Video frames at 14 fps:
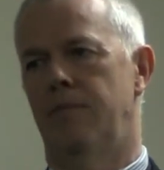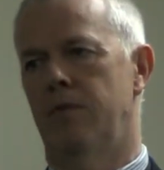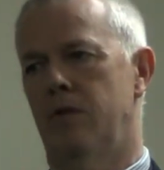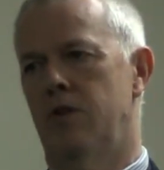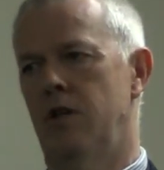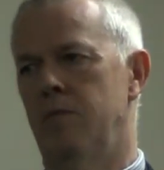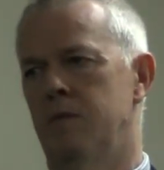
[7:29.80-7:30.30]

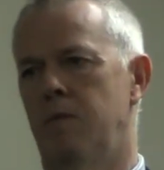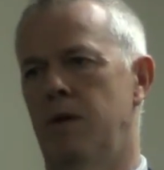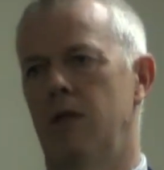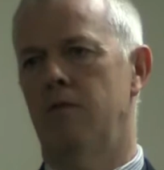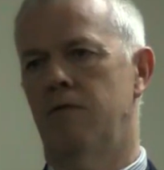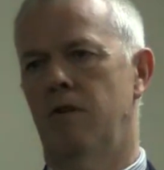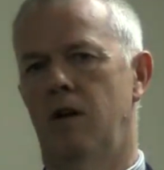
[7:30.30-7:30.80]
Jim's
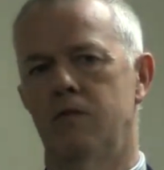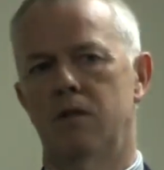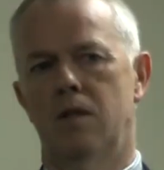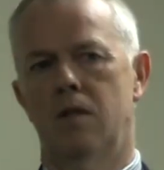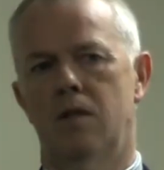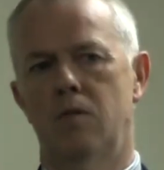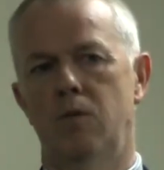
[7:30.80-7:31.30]
been involved in
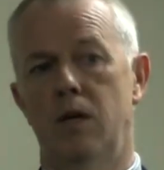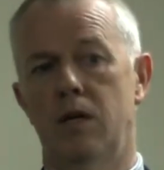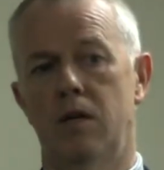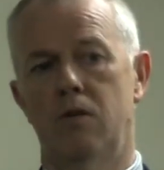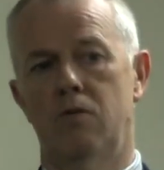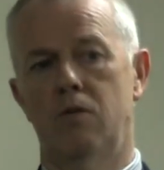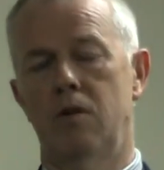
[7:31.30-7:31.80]
the
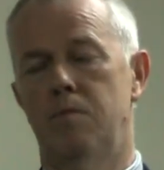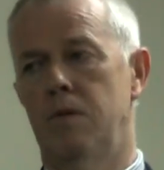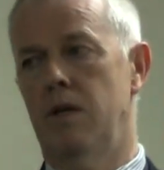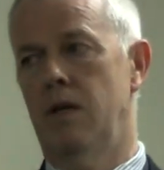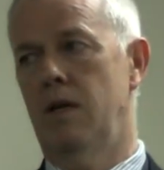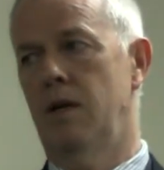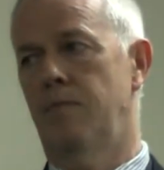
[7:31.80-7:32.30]
working group,
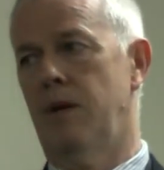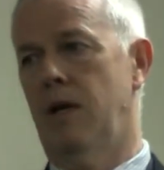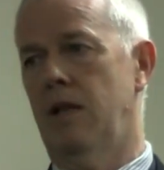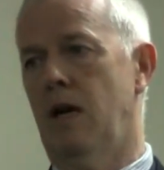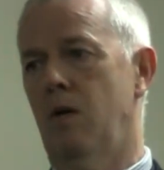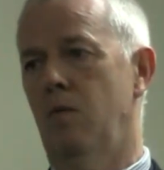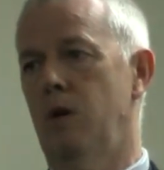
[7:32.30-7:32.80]
and
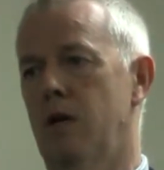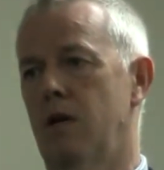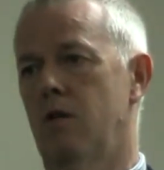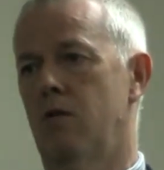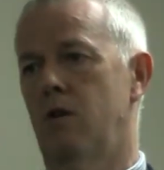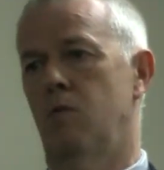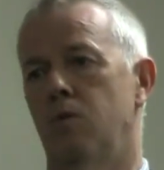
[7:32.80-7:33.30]
that working
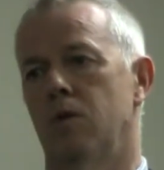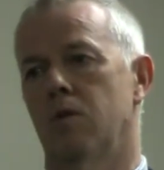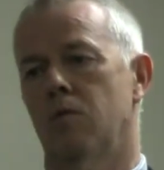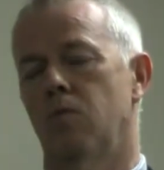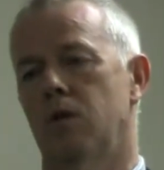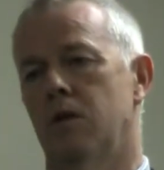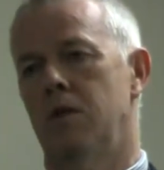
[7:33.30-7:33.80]
group
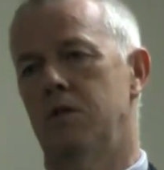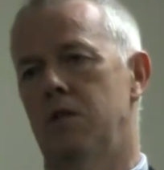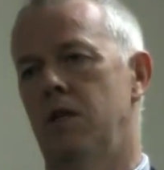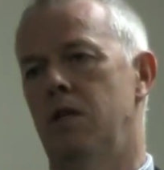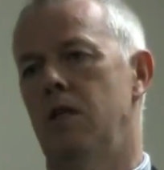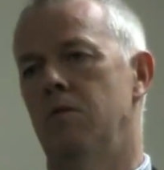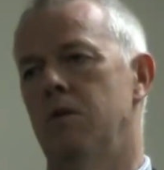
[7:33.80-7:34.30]
will
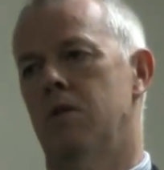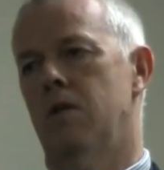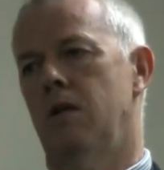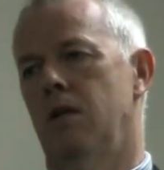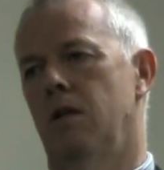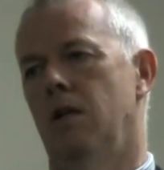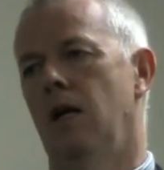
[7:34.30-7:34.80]
continue
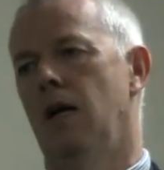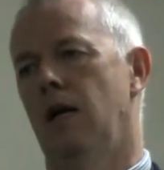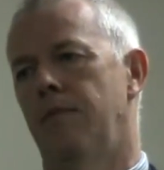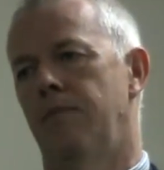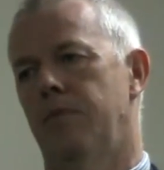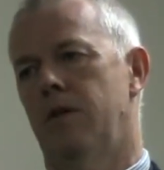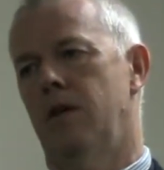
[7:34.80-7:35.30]
until
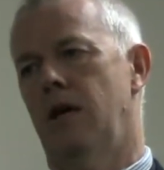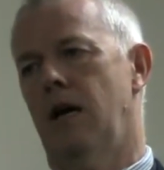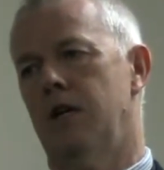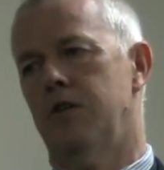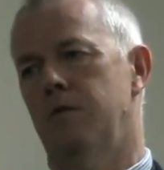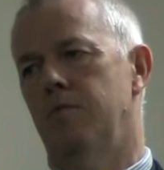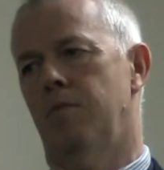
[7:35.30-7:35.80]
the
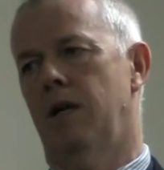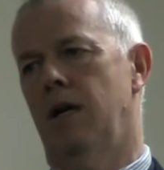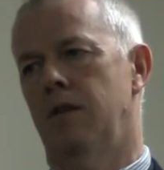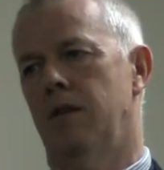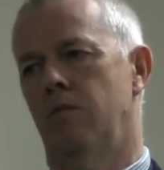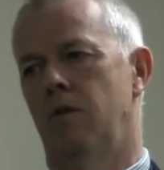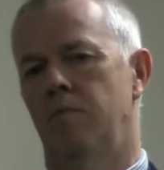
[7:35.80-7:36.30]
action
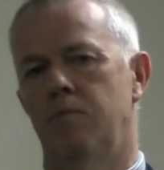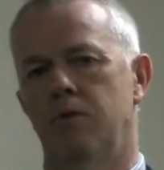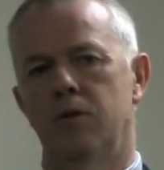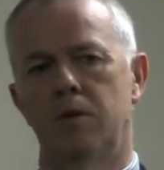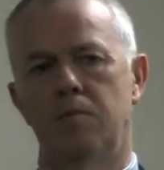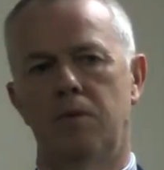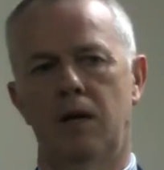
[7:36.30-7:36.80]
plan that we've
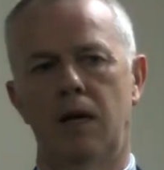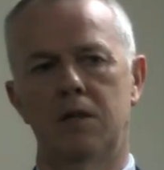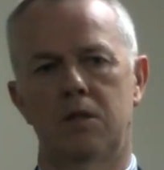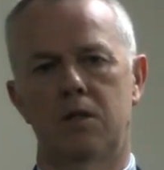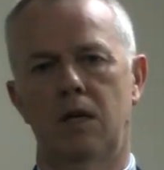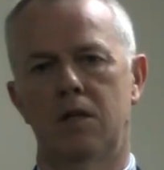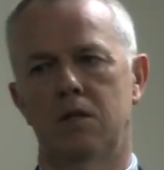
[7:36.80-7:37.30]
put in place
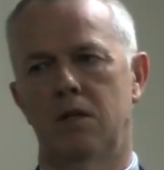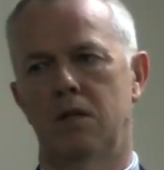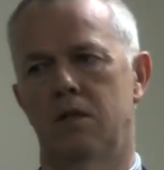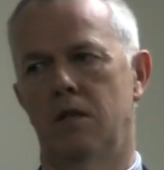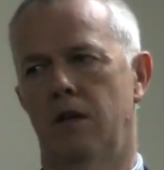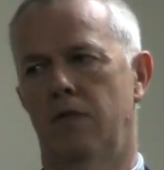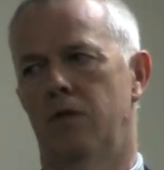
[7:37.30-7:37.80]
has actually
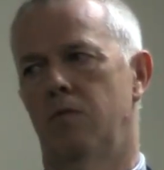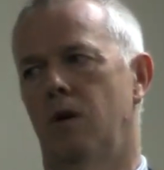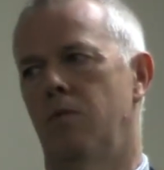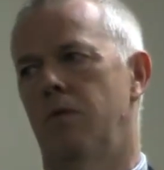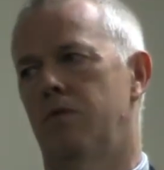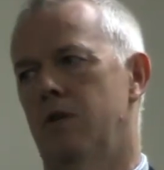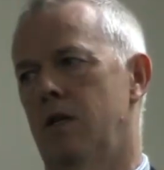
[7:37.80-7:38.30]
delivered
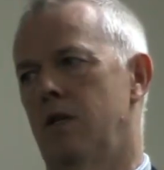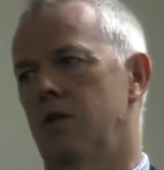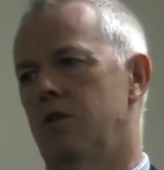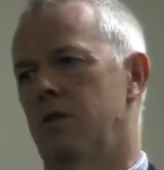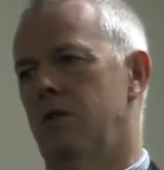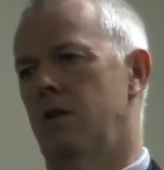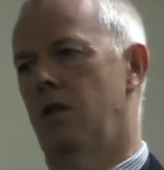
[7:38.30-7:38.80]
what we've said it
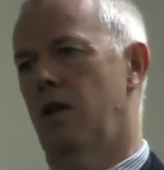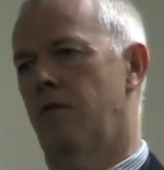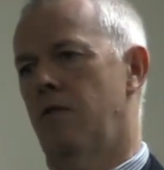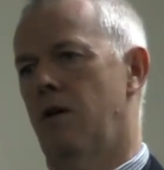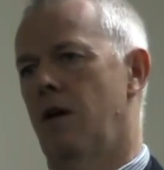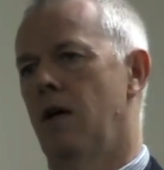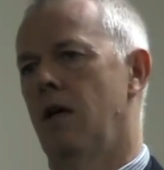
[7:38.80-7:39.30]
should
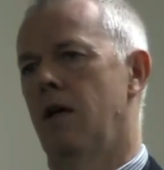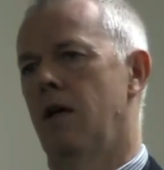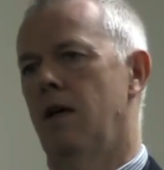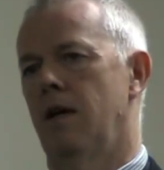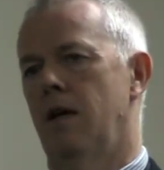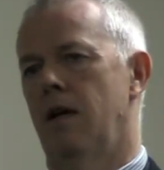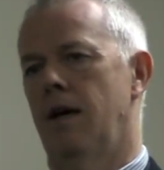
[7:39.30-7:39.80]
deliver.
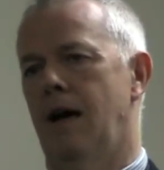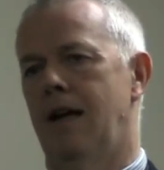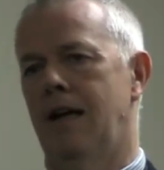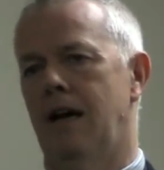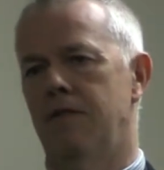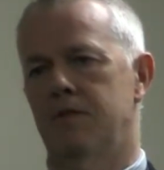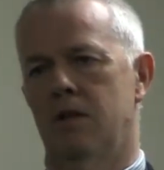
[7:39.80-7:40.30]
And
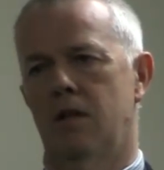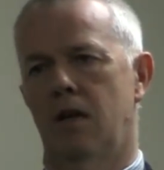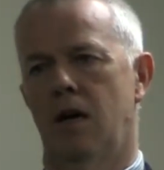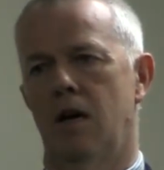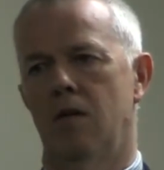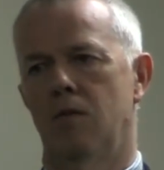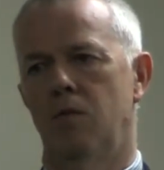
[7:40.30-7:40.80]
after
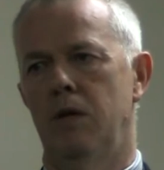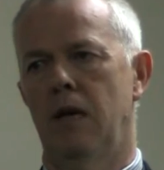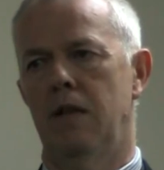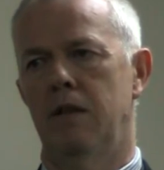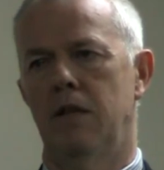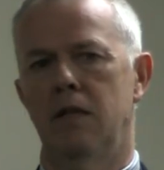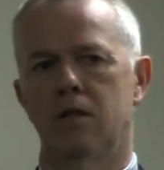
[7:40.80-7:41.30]
that, we
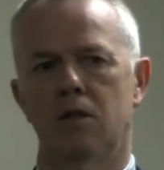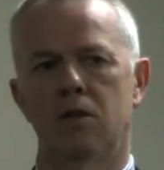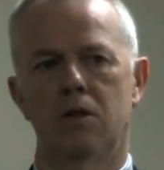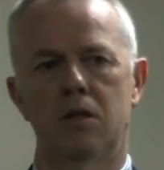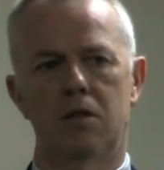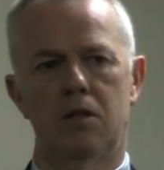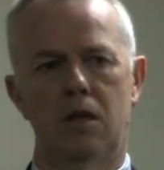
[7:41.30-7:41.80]
then need to
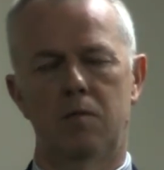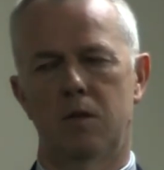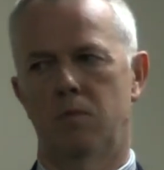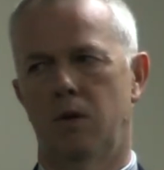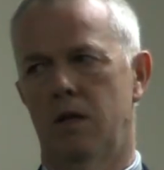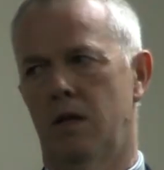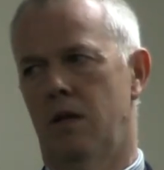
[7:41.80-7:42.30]
look in terms
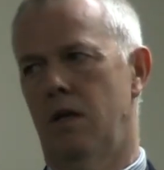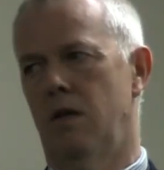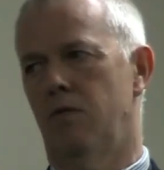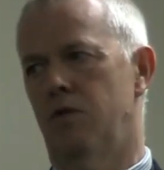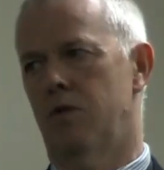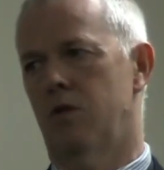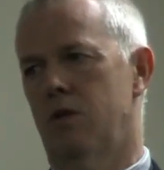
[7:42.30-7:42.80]
of whether the
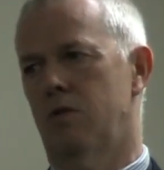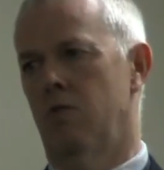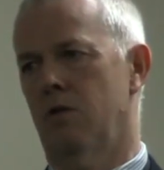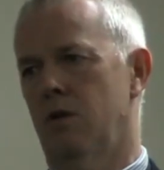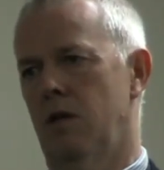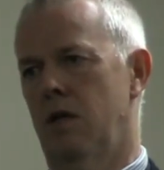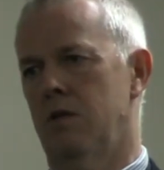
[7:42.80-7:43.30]
infrastructure
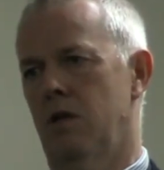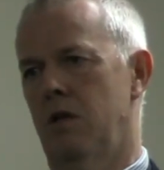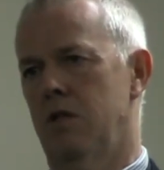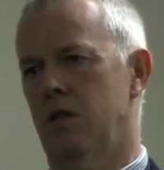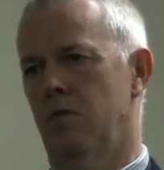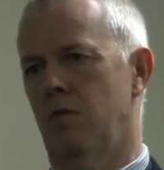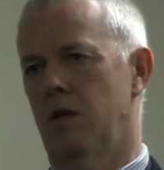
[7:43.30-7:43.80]

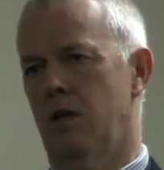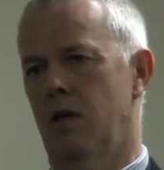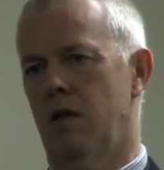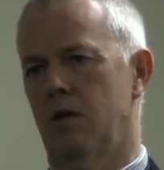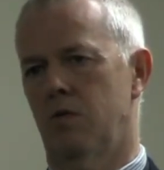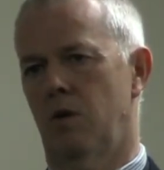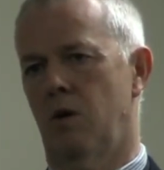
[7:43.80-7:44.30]
organisation that we
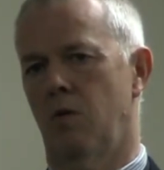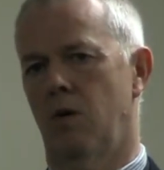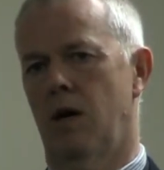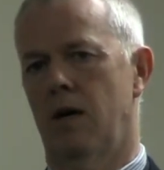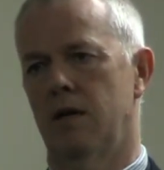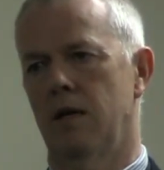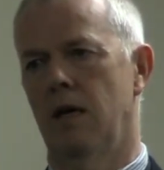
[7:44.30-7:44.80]
think is
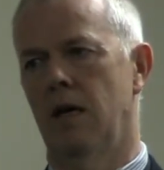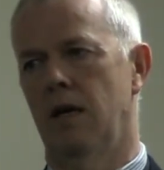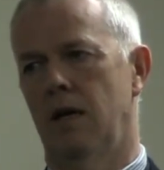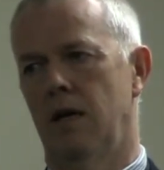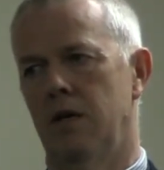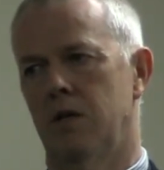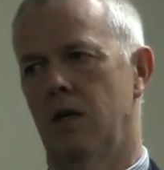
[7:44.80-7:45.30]
required
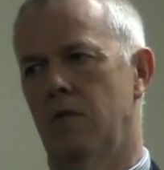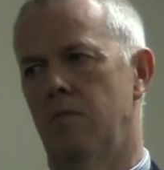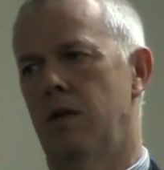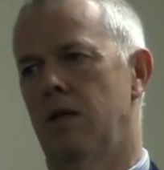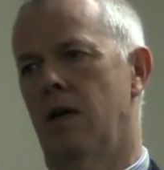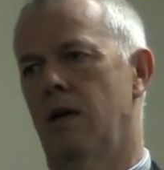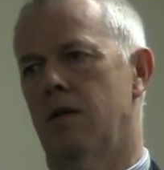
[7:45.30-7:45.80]
is going to
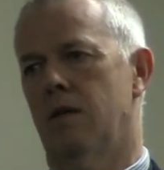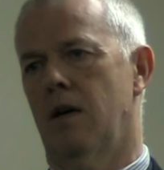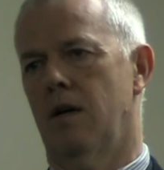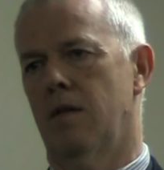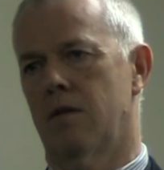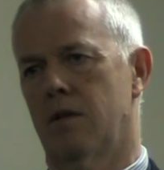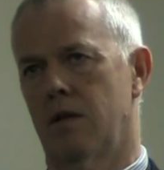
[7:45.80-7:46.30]
be that
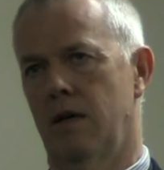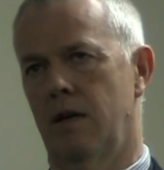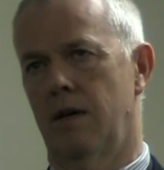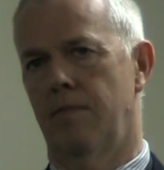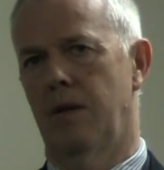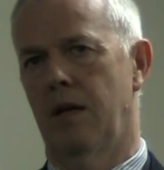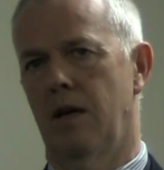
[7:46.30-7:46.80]

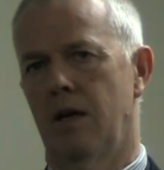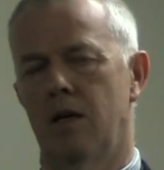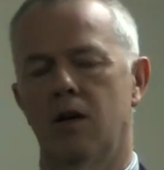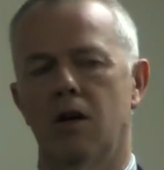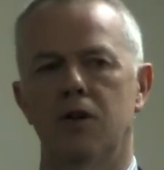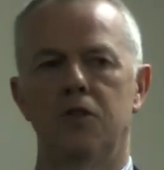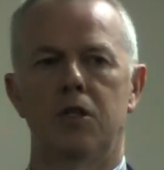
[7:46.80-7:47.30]

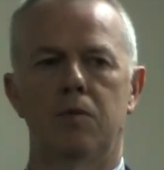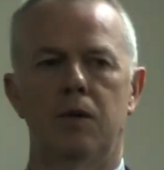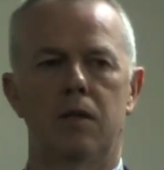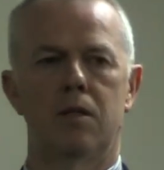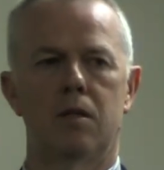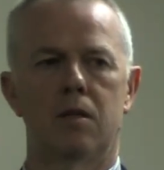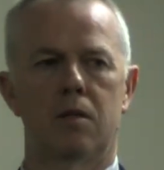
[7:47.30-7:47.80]
conduit
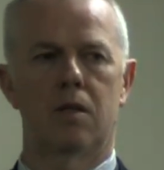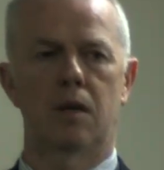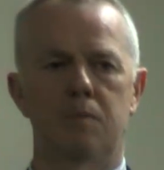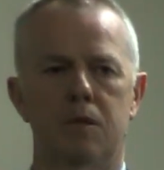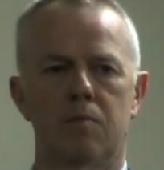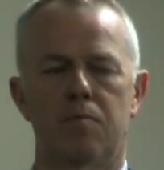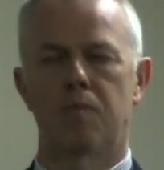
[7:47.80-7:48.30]
in
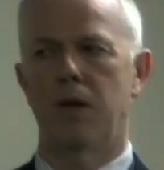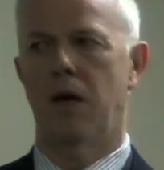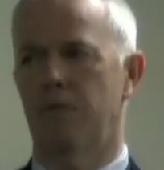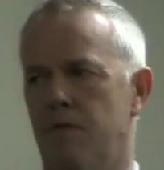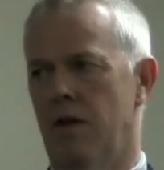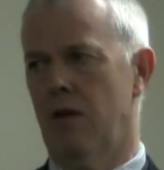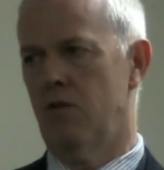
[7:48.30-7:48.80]
terms
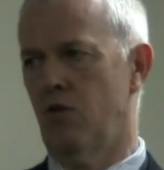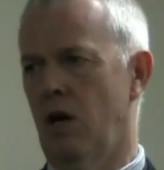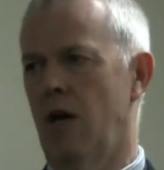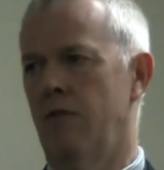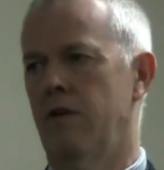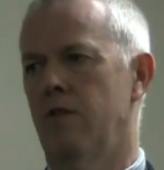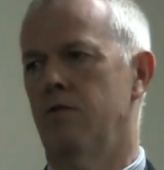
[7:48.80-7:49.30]
of
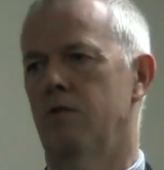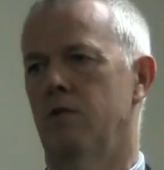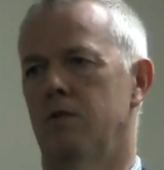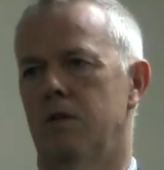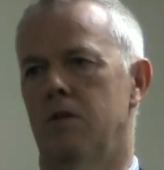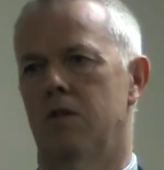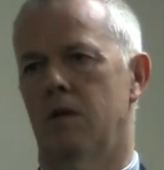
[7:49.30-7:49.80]
driving
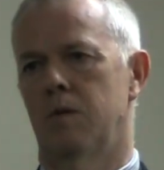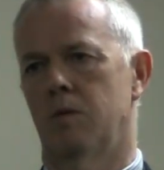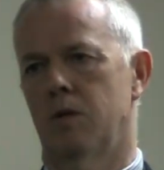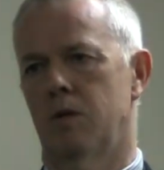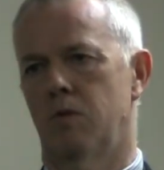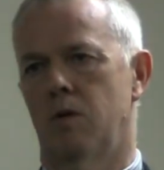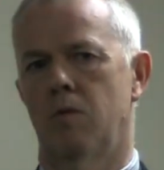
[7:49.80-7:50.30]
forward in terms of
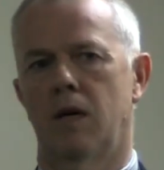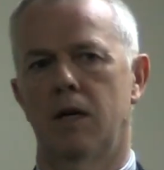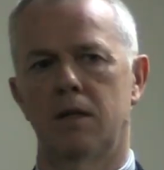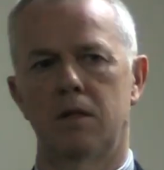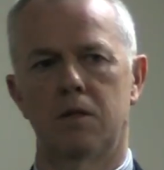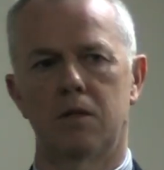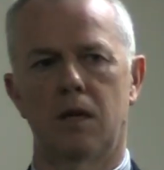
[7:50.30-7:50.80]
what's
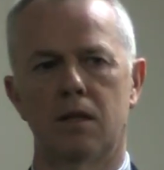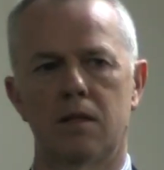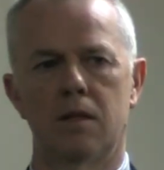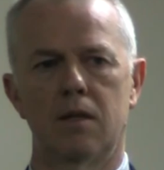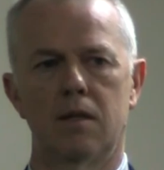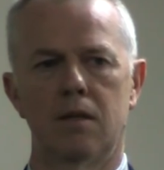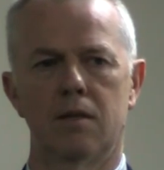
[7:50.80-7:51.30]
required in the sector.
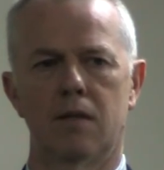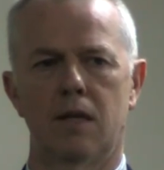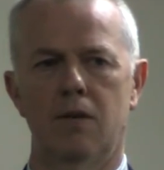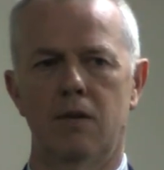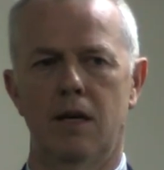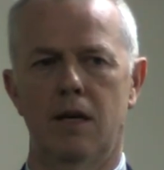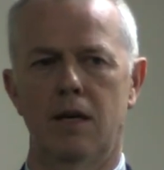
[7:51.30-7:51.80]
Is that
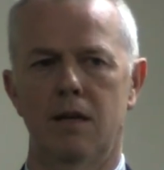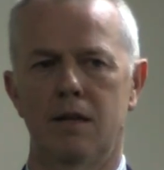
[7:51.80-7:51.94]
okay?